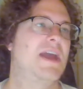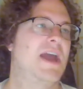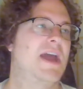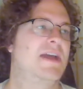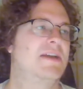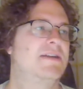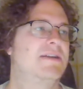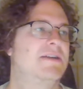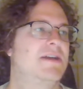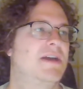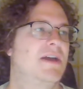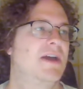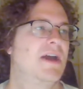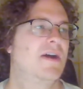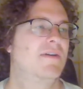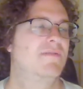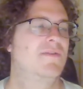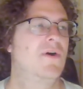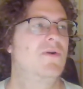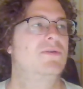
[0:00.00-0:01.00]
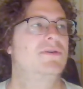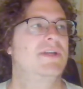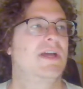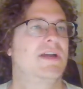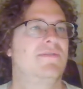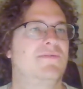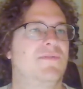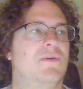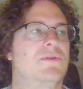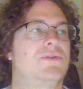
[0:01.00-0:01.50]
at foes
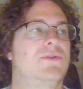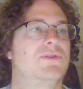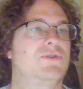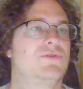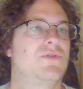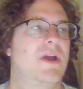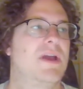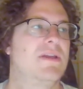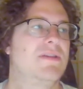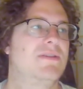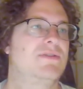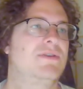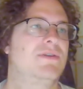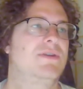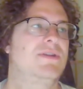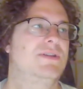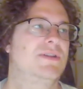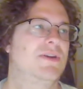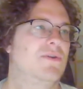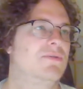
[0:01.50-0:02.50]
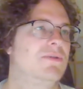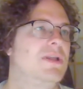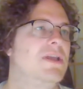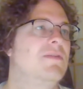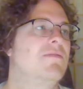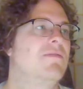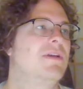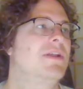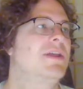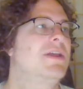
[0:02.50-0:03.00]
at full strength. So he's
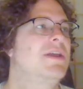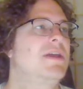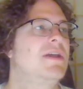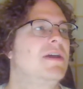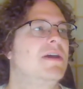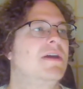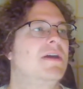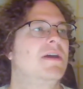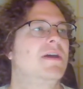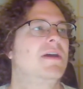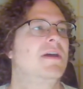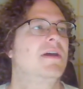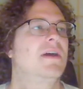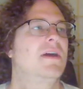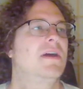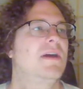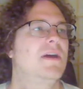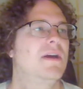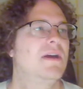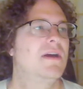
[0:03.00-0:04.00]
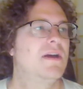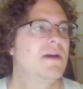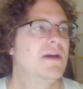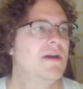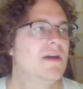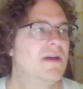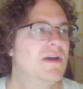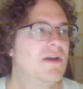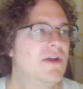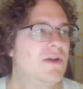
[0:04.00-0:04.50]
only really
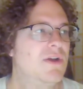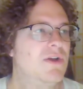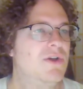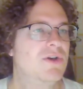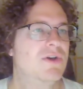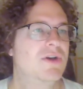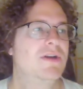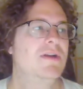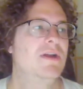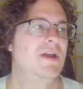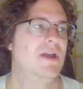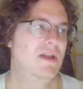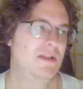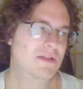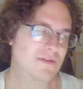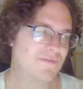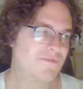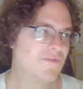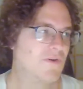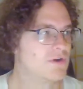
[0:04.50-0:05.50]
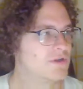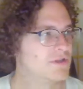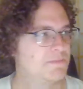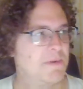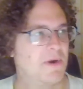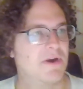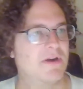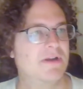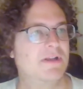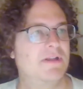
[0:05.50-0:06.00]
good in the first
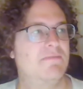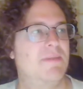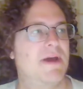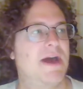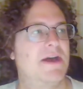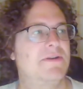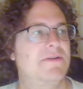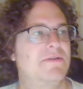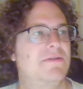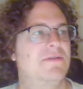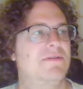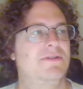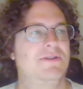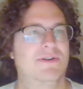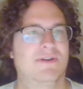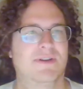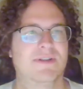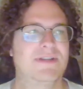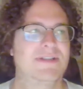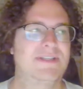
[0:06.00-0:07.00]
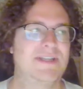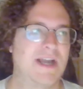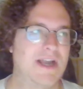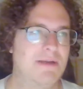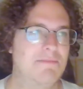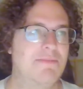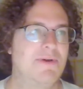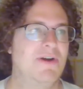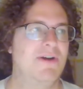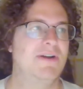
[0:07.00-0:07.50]
part of the battle. During the
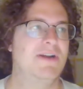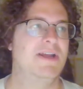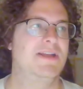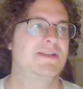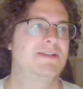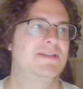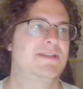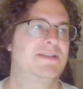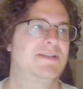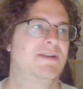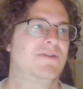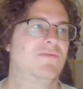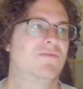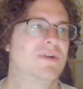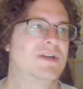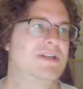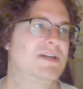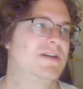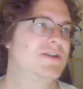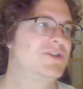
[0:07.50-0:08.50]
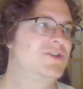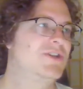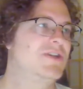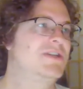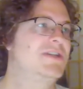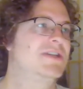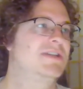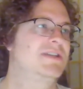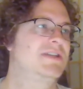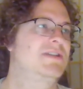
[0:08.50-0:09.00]
second part, his
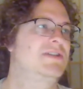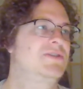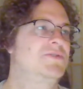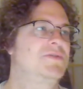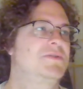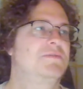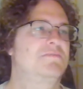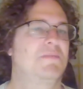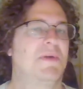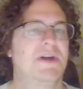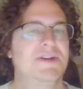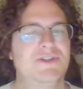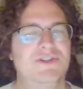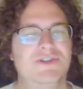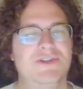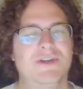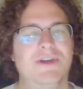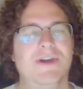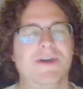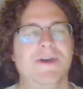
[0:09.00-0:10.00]
reduction doesn't do as much.